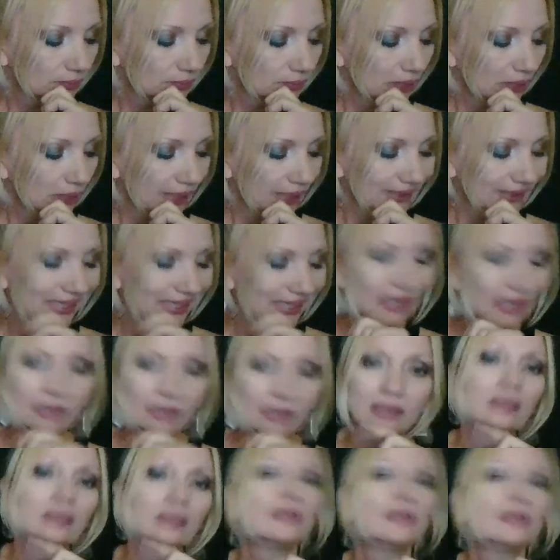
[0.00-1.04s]
I think,
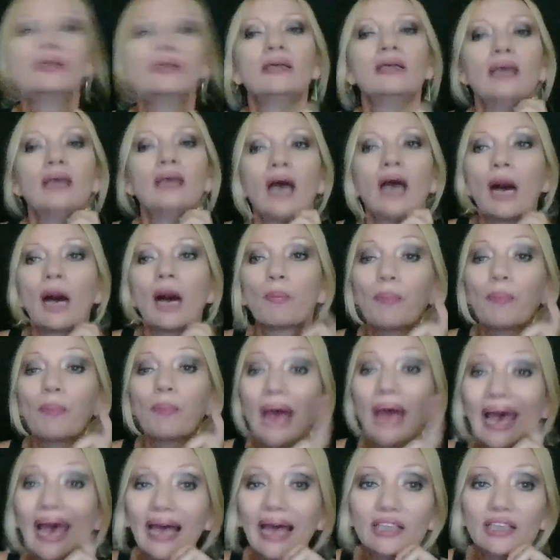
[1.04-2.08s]
a
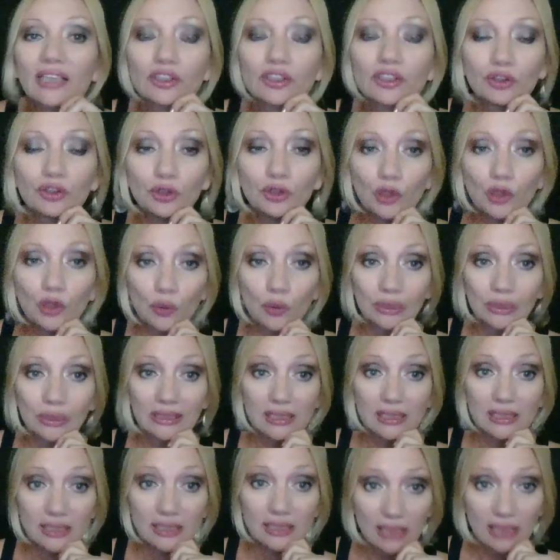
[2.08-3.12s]
path to knowing the
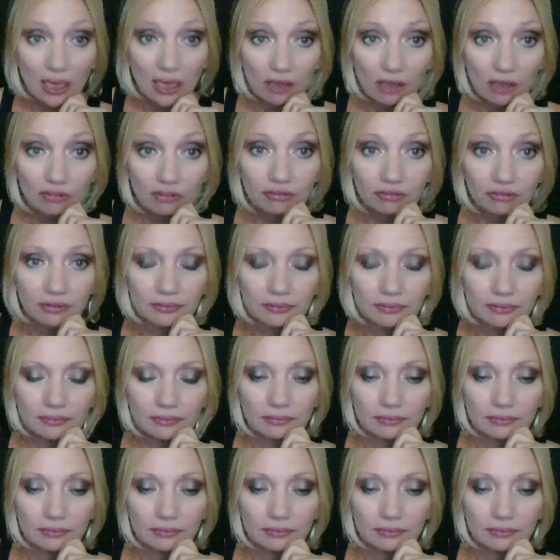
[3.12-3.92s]
self